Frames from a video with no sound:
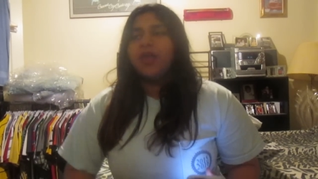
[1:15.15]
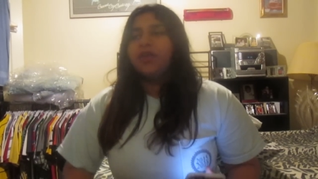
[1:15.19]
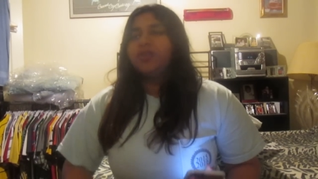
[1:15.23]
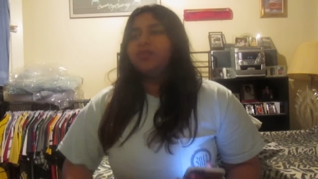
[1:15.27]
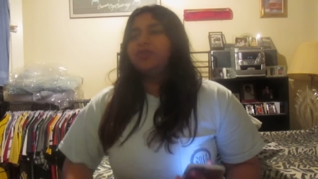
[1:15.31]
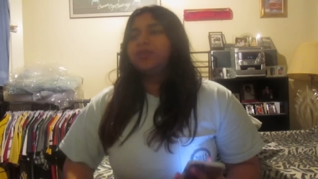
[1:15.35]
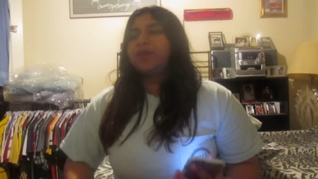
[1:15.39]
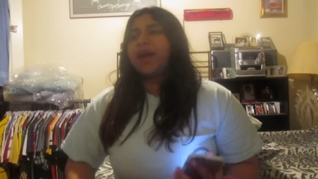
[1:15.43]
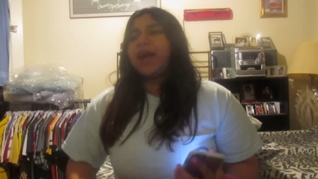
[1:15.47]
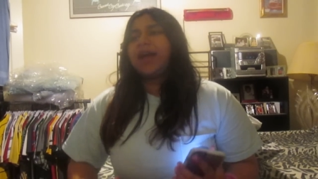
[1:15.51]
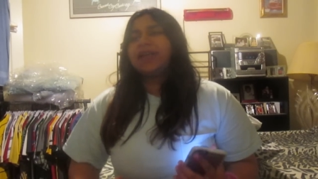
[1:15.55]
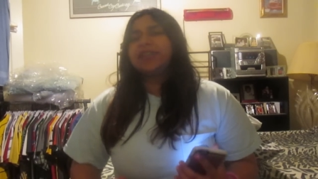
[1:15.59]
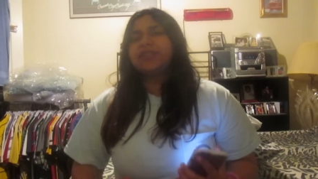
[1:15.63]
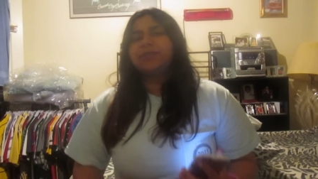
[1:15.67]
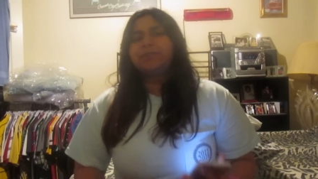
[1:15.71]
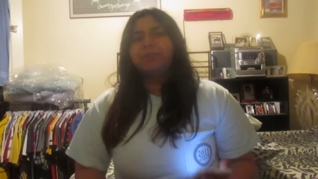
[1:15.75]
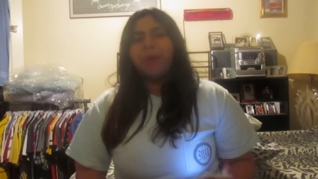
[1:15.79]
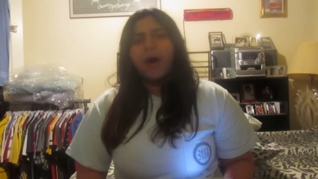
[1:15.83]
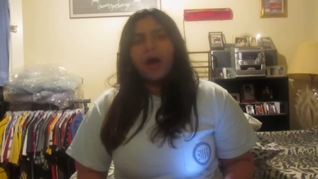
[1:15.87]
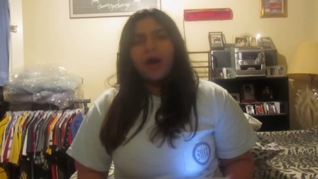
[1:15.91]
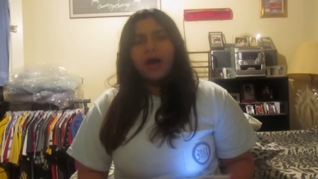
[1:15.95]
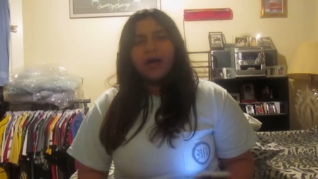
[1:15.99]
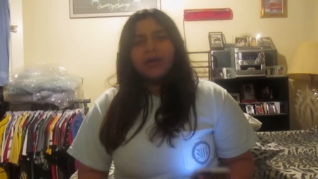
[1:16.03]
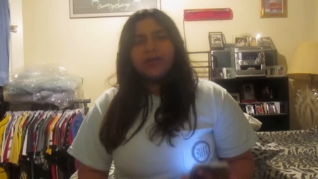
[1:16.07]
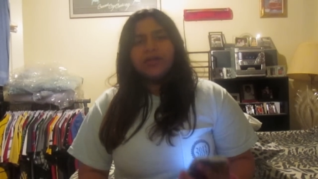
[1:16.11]
You guys
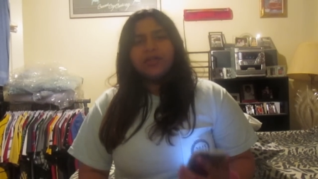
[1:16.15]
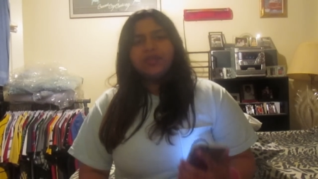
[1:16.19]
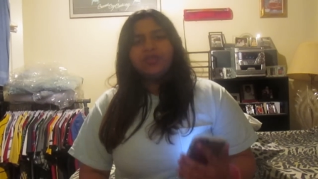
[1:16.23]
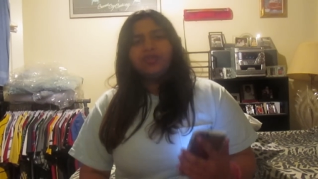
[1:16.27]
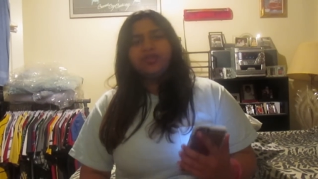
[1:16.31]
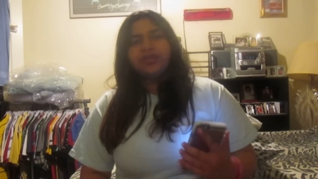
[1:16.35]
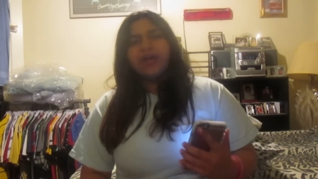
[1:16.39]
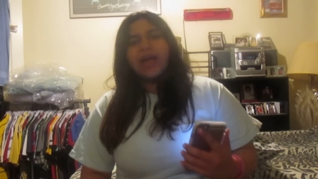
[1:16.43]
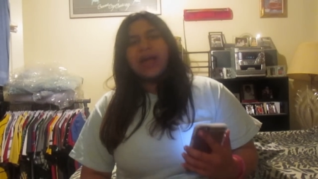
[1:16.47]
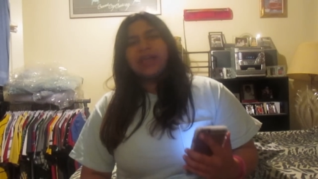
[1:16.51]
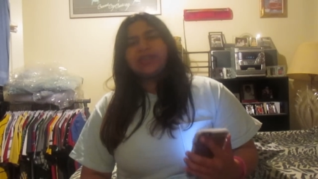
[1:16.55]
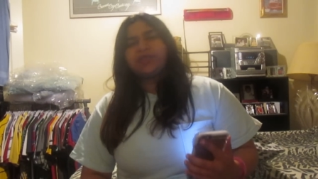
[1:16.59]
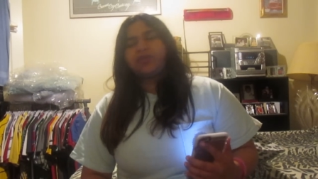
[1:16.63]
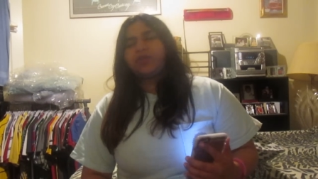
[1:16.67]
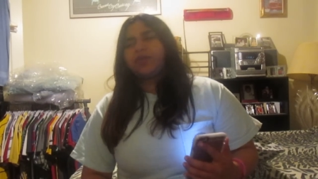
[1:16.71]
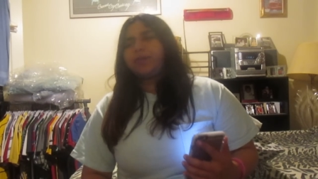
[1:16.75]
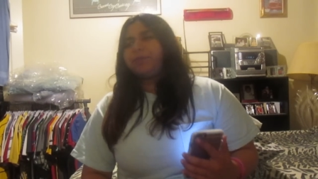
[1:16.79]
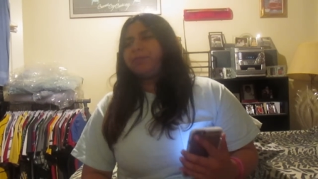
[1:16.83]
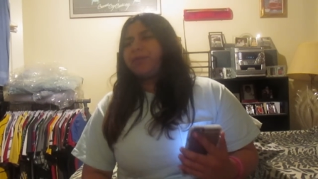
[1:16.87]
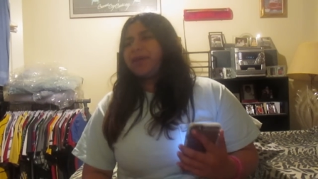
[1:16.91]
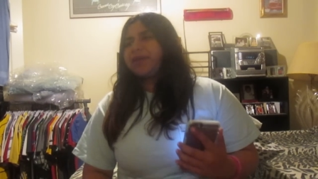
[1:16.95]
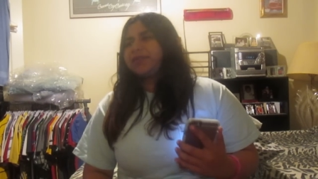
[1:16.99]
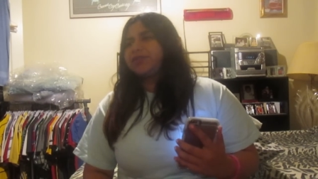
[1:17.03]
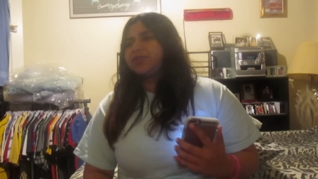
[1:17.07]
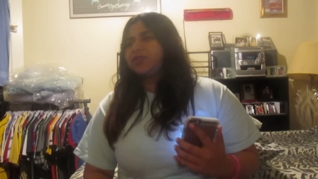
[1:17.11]
bonded, you guys were the
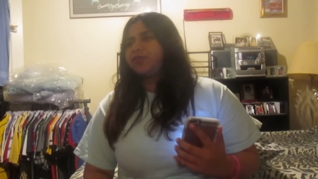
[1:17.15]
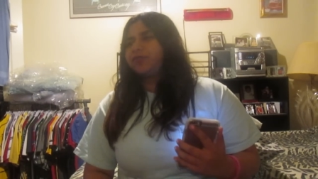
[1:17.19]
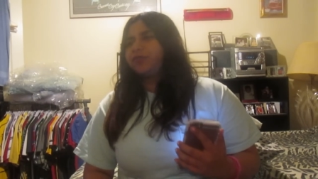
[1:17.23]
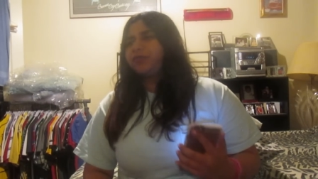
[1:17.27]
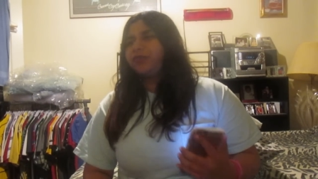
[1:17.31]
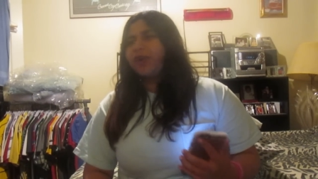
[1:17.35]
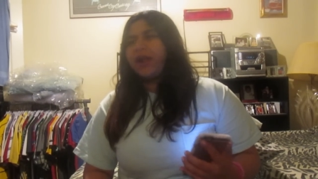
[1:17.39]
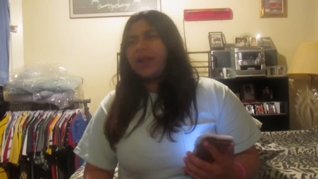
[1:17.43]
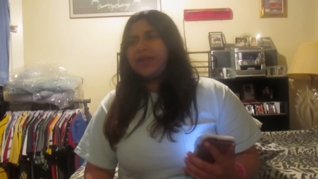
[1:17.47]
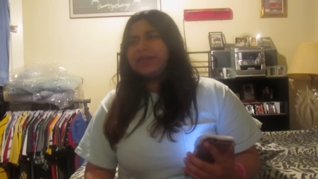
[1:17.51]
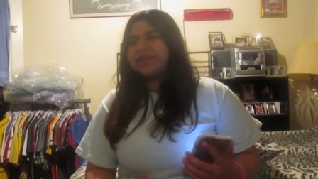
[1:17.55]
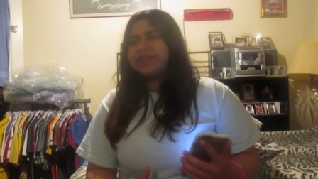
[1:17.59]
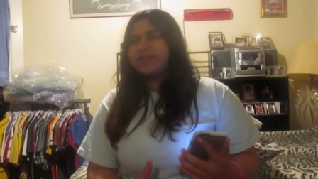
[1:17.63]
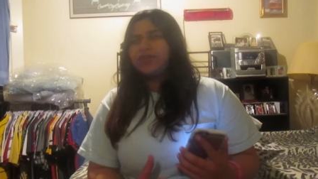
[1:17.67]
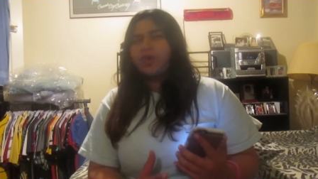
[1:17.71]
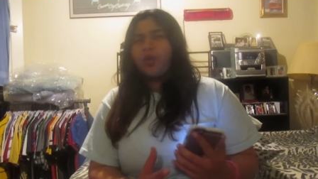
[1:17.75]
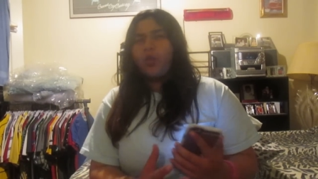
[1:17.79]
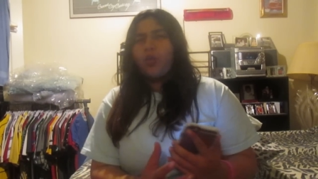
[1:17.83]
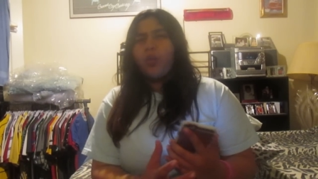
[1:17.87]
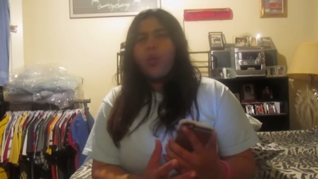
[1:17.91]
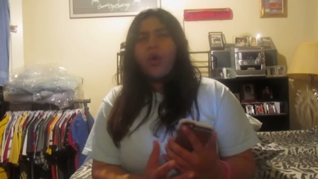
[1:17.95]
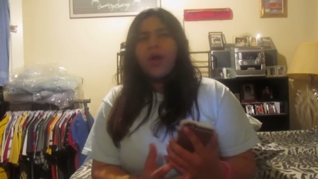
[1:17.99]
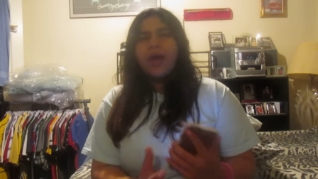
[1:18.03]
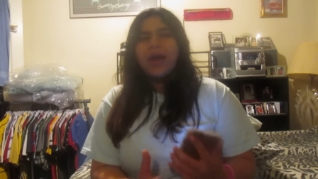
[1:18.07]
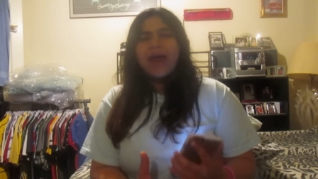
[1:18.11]
best of friends, so
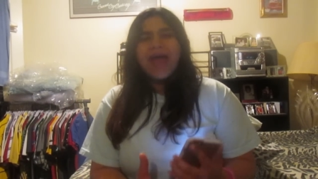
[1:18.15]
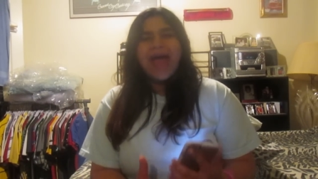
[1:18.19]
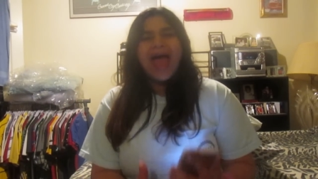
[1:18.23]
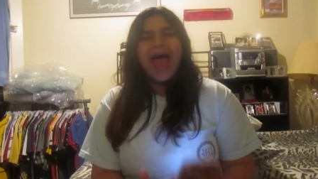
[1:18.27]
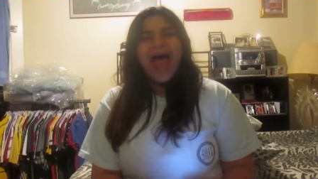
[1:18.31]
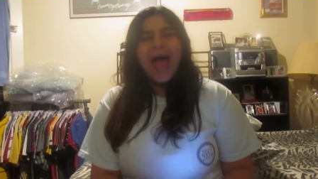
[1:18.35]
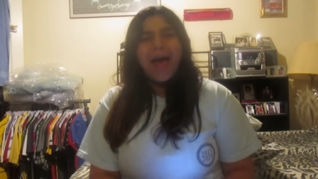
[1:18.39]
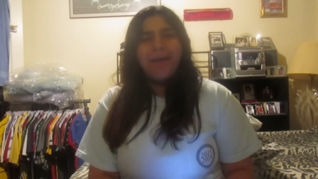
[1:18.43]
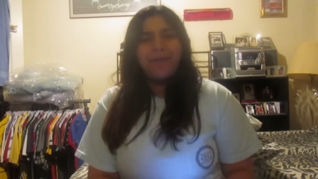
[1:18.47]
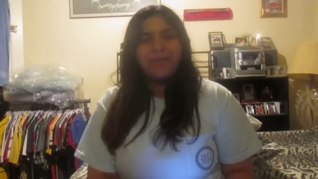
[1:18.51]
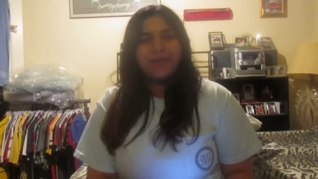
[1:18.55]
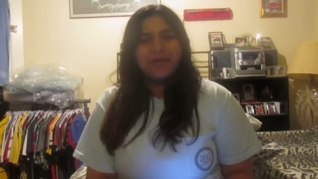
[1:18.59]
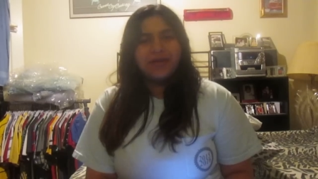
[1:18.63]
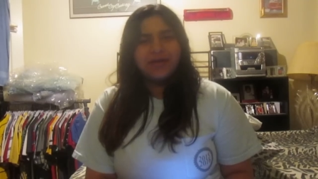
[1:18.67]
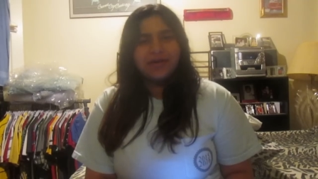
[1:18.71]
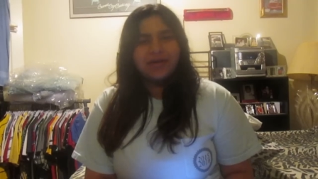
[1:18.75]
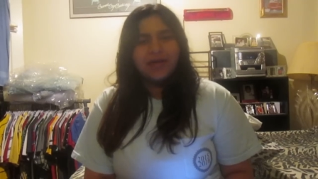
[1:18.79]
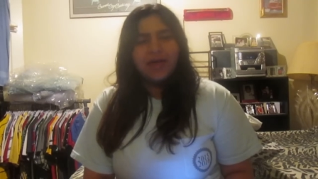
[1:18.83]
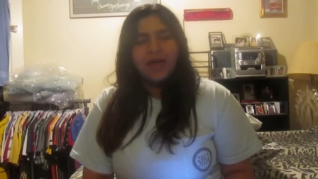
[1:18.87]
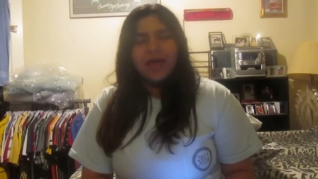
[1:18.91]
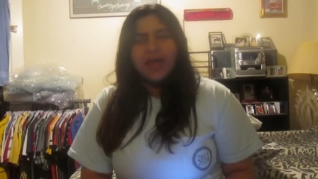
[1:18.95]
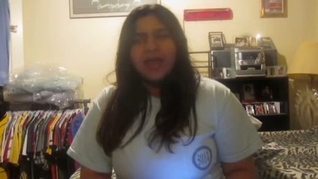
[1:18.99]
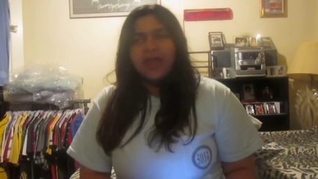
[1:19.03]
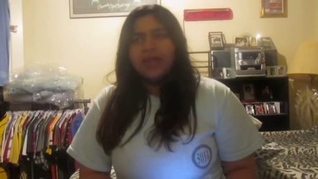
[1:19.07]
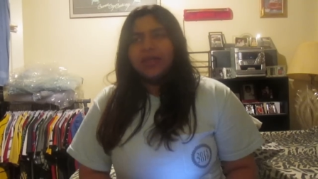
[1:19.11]
what happened?
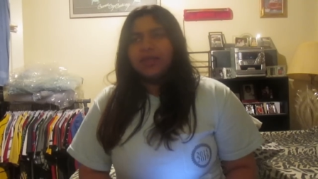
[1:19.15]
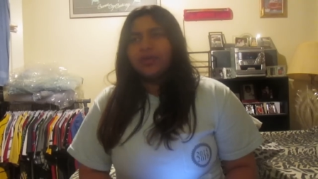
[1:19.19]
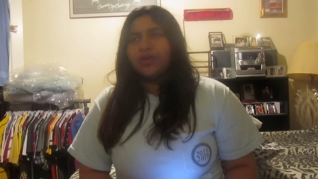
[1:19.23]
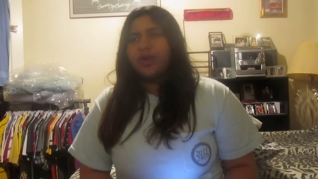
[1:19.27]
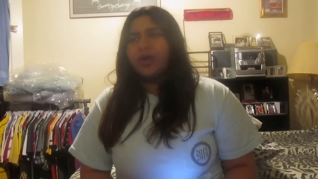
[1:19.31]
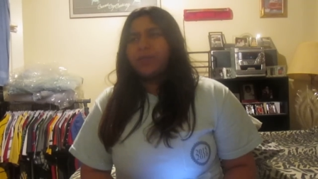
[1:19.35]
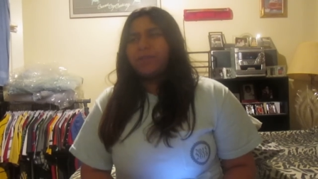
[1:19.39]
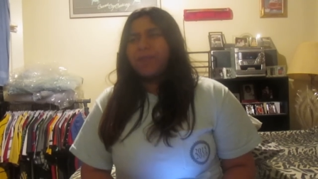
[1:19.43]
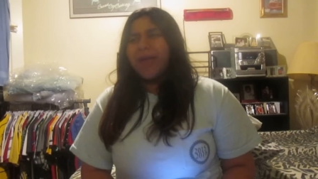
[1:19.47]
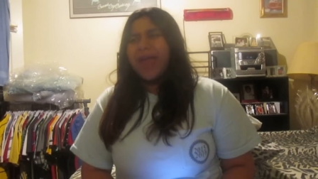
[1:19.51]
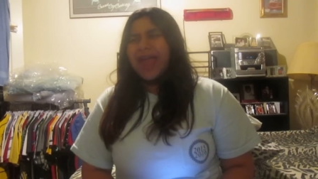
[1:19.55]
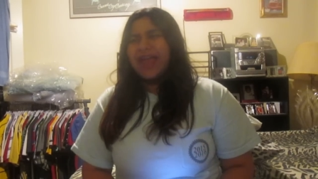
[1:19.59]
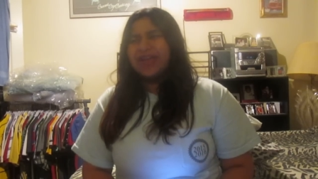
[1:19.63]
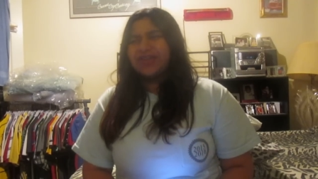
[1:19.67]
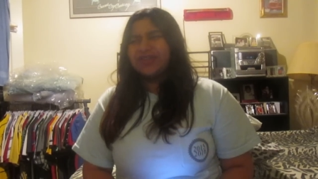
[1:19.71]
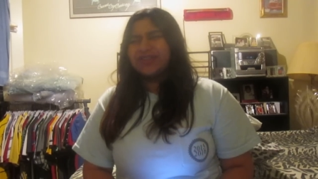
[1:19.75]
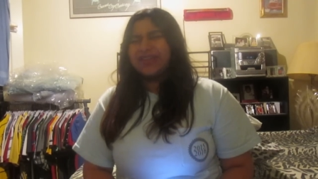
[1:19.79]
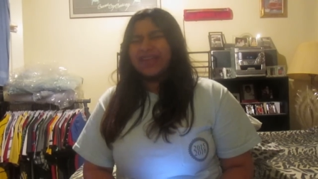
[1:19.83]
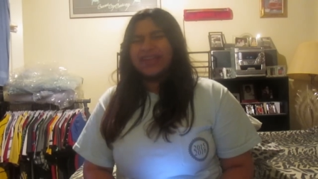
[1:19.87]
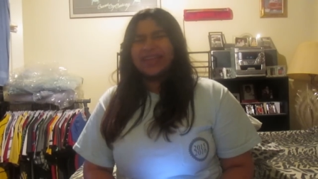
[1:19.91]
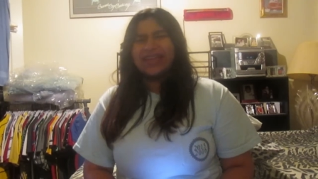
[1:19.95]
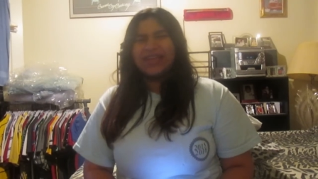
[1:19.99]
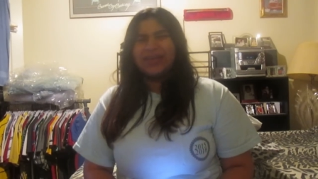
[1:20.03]
You know, and Paige is like,